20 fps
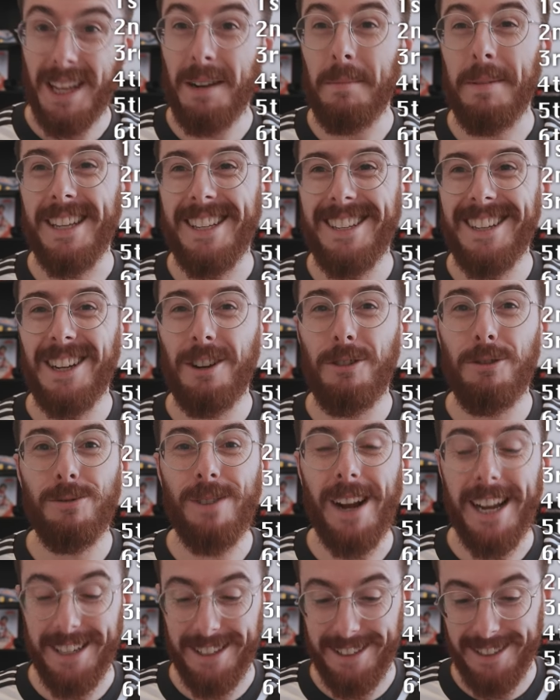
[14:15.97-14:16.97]
That'd be
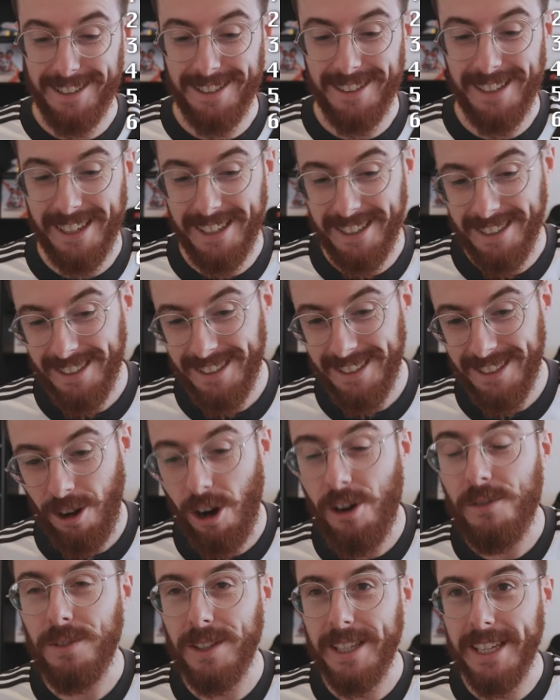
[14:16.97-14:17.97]
great to see.
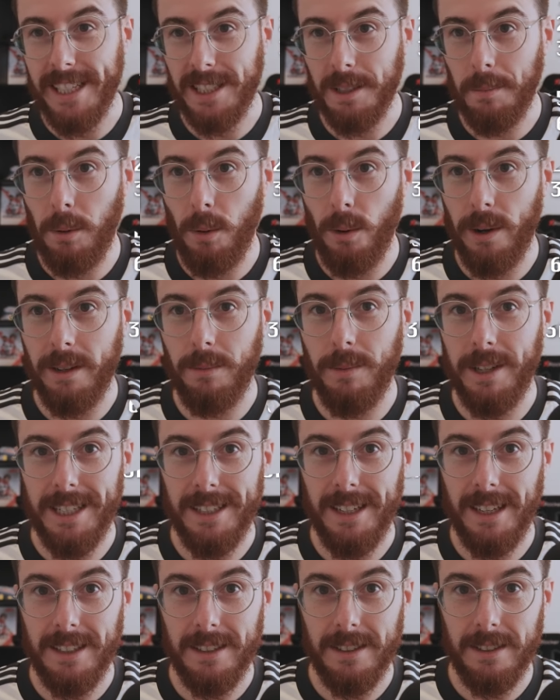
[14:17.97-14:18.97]
Hopefully, he gets a point when he
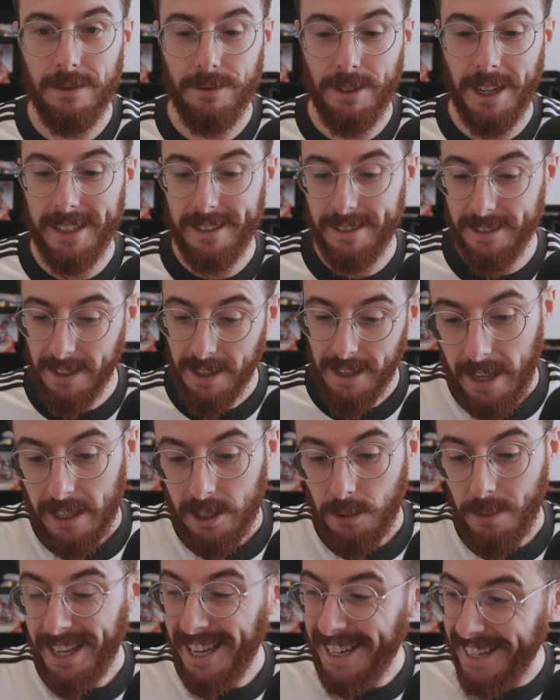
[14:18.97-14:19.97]
does race. Uh,
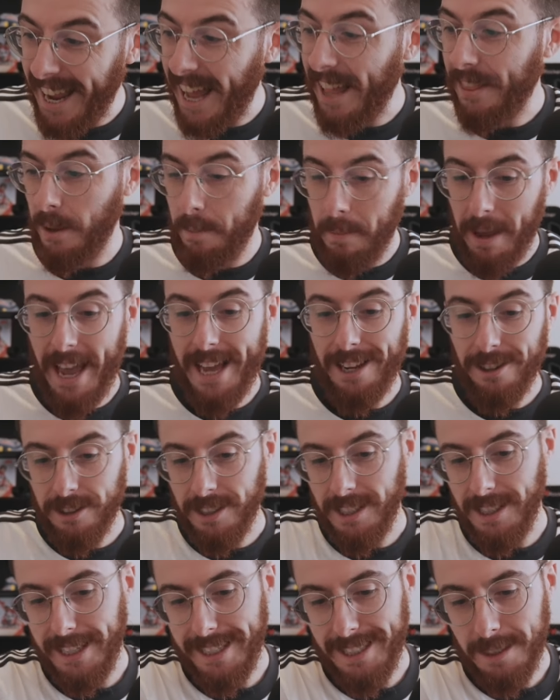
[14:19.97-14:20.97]
so we get another man on
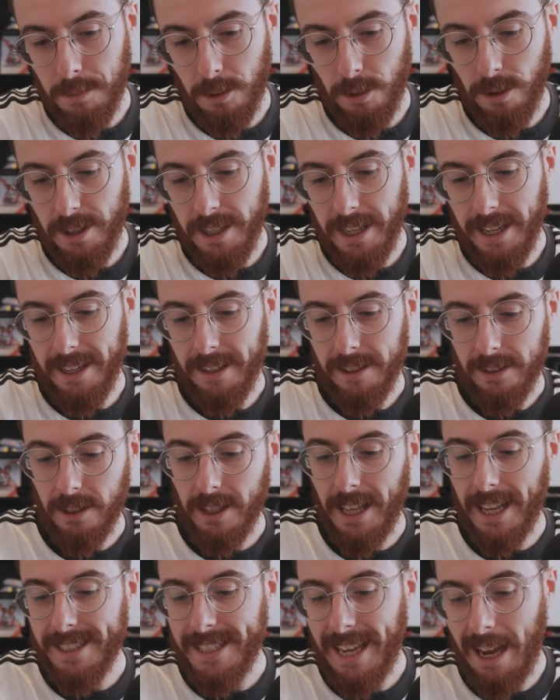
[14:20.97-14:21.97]
the leaderboard there.
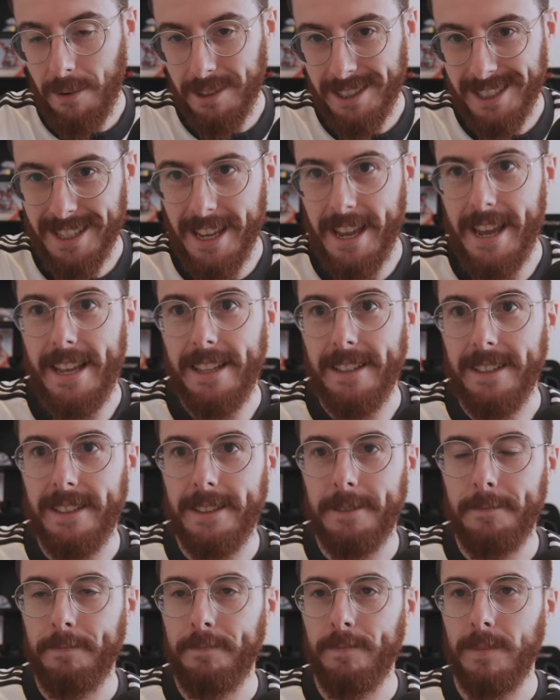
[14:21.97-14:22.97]
So that's how it
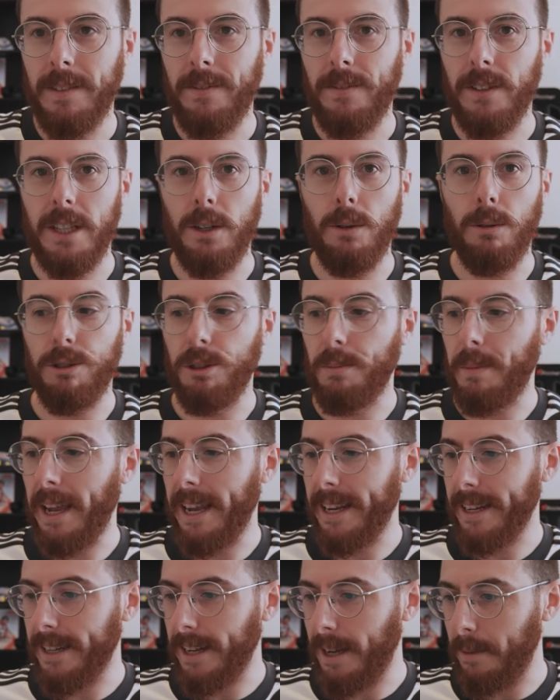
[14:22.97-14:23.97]
stands for the All
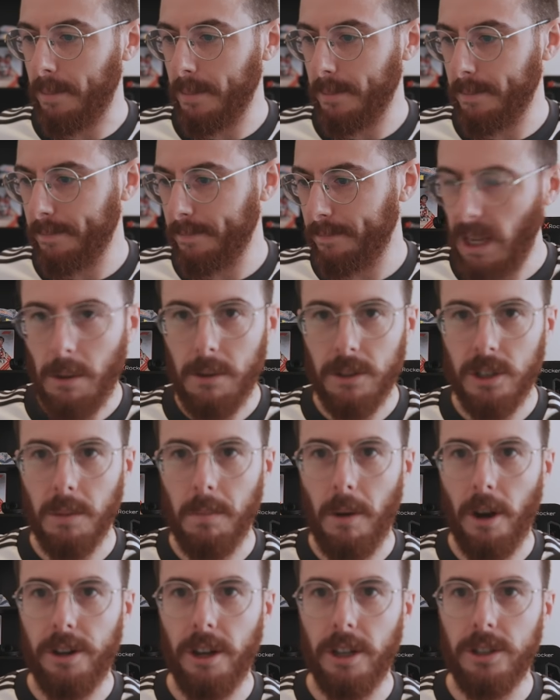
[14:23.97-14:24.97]
Japan Cup. Now on to
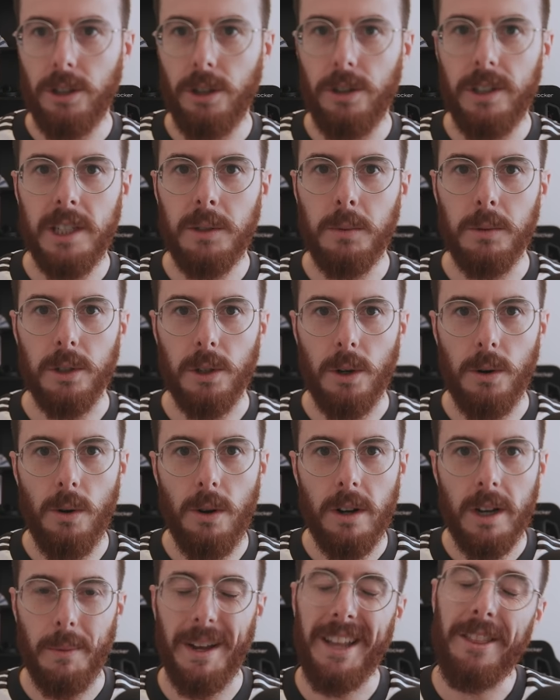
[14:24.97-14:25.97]
Moto 2. This was a
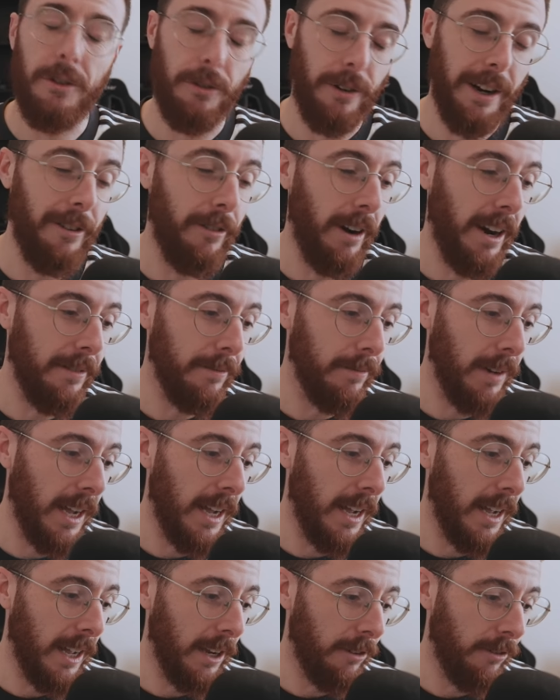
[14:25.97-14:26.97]
corker. because we had three great
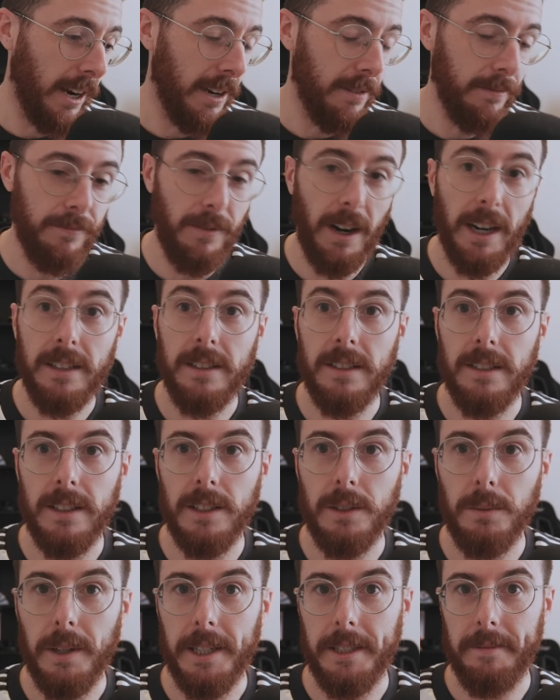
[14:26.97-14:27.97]
uh, great races
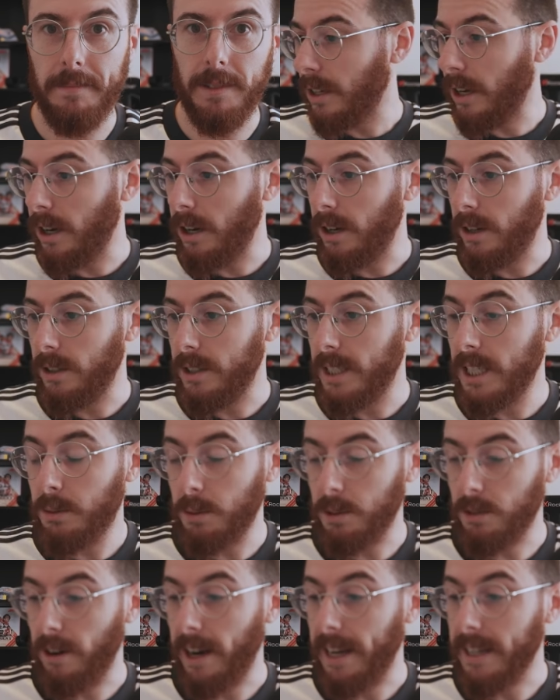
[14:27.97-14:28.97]
this week. So this
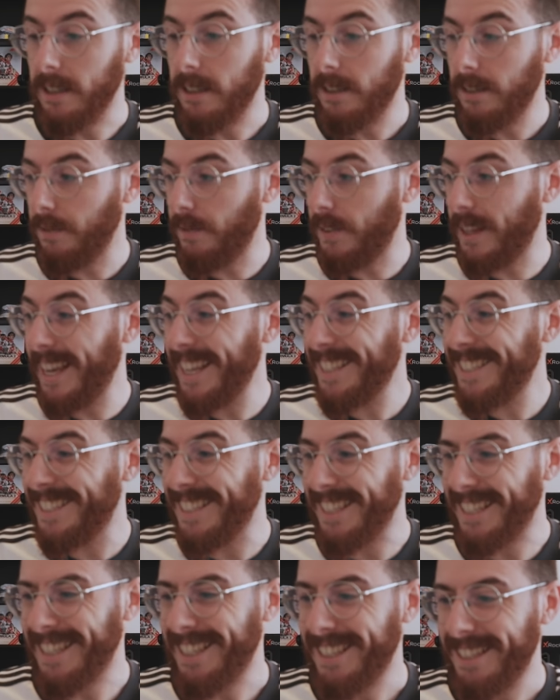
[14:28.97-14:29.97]
was great.
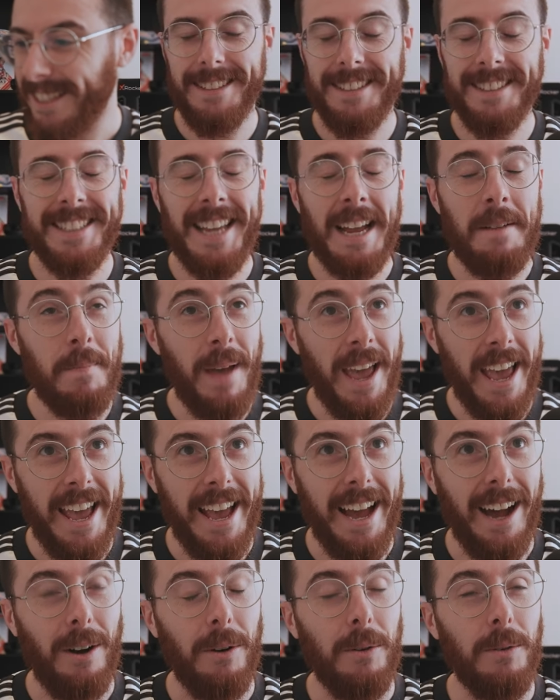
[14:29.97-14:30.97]
Vietti
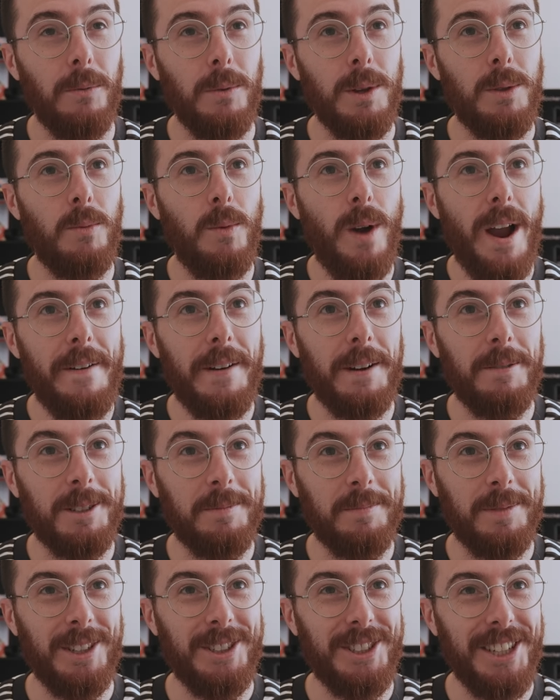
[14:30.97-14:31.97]
somehow with where he
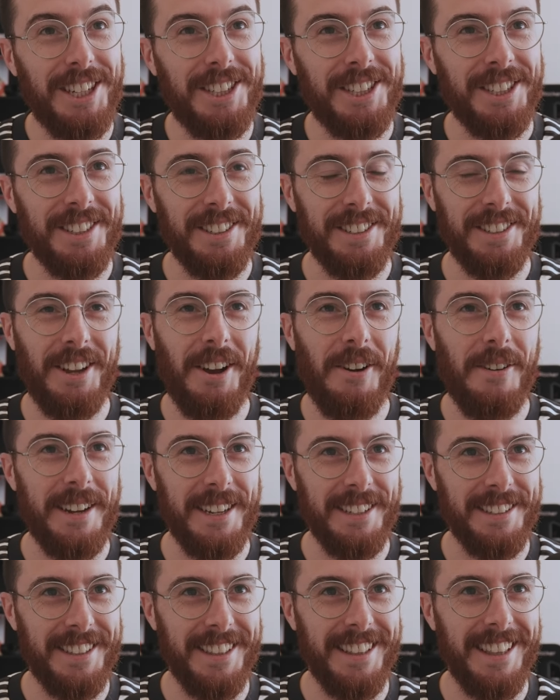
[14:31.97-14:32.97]
was positioned
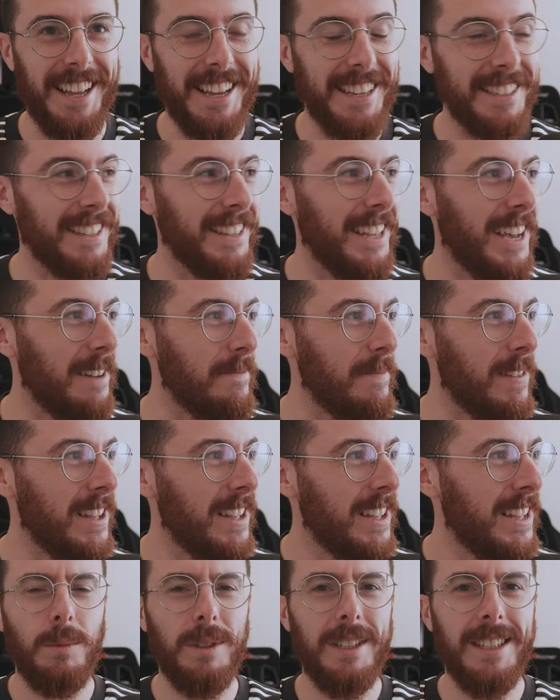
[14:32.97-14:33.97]
going into the last lap.
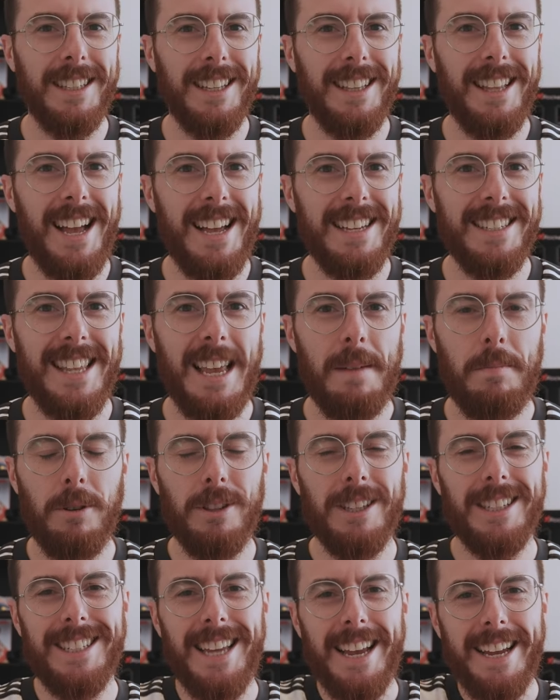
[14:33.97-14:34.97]
Was it the last lap
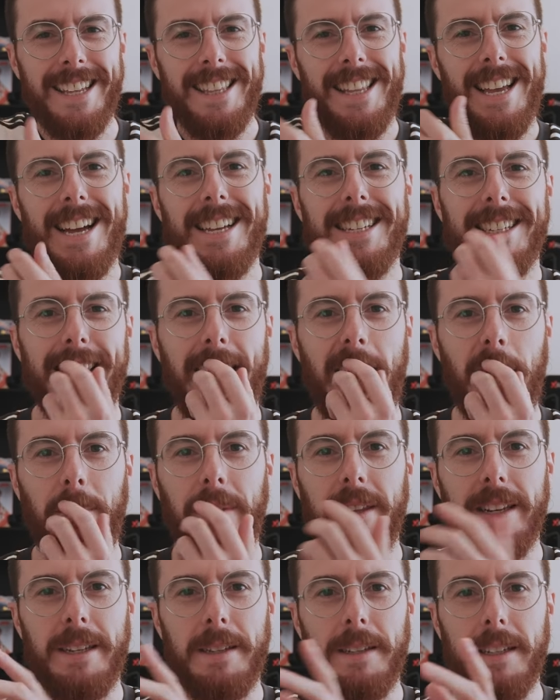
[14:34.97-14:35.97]
or the second last lap
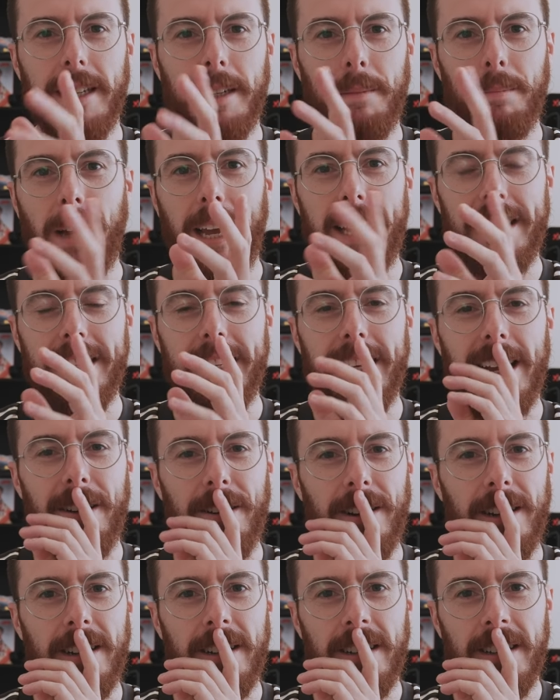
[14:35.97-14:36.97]
that he, he made the
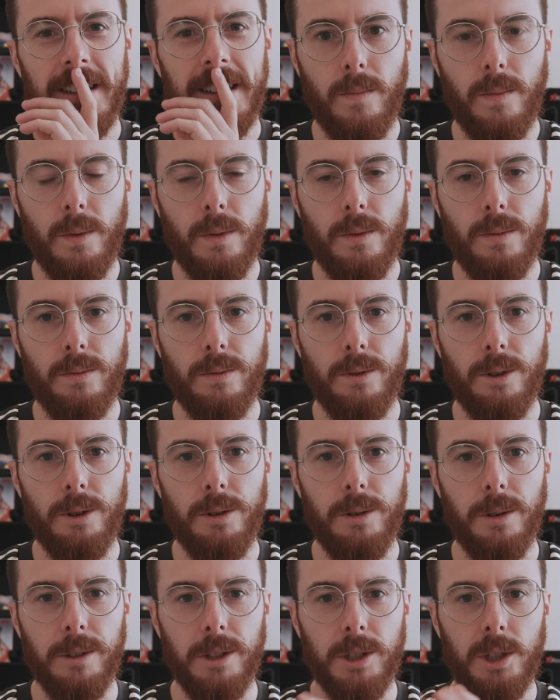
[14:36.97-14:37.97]
error
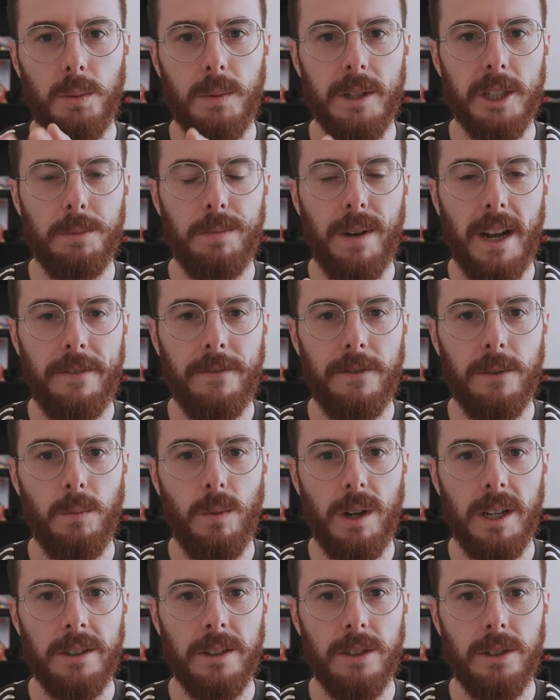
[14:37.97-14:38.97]
through on the switchback from
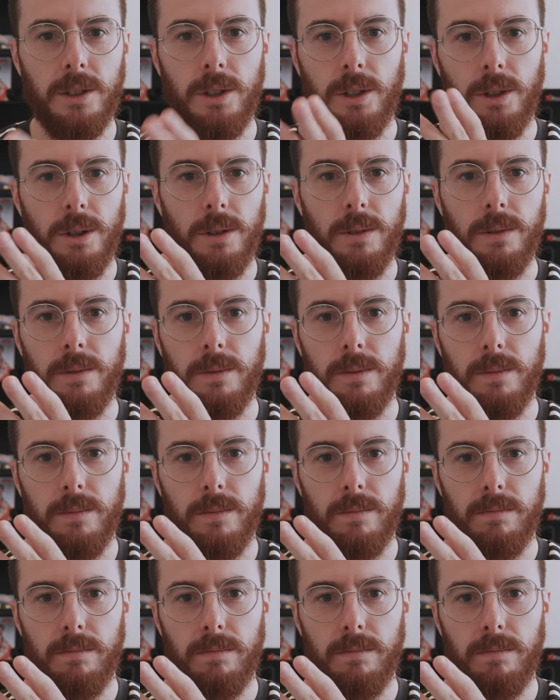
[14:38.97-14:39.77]
one to two?